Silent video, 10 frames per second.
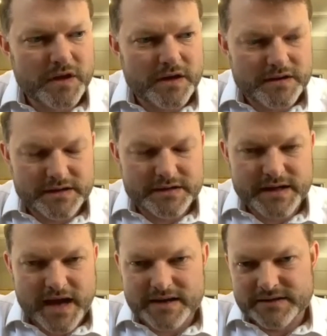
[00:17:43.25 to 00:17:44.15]
the
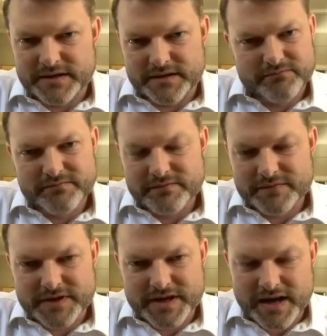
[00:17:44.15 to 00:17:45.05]
scanners are
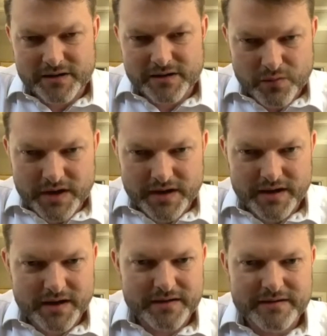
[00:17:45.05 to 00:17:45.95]
getting
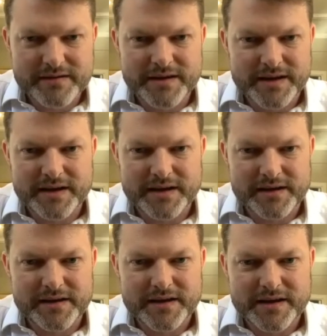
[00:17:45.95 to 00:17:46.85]
quicker, they're
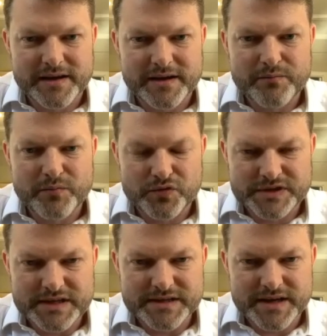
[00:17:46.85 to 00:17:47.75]
getting more
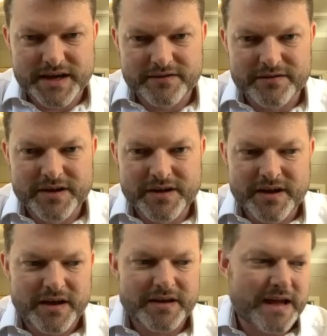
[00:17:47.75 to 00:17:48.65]
detailed.
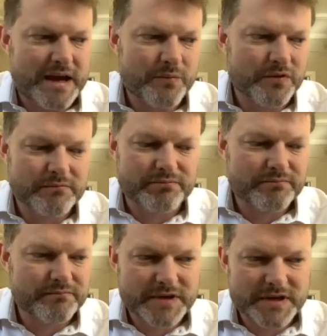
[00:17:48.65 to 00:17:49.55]
I think that will
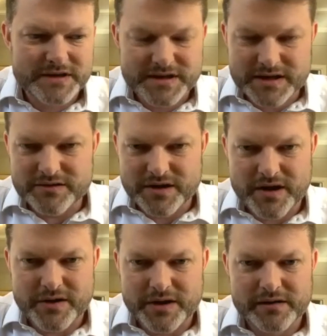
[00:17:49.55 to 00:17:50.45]
continue
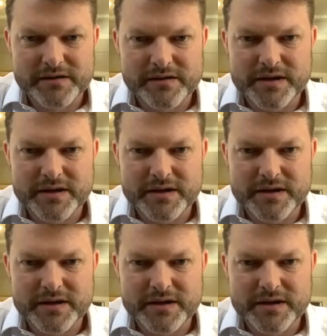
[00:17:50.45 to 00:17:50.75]
going.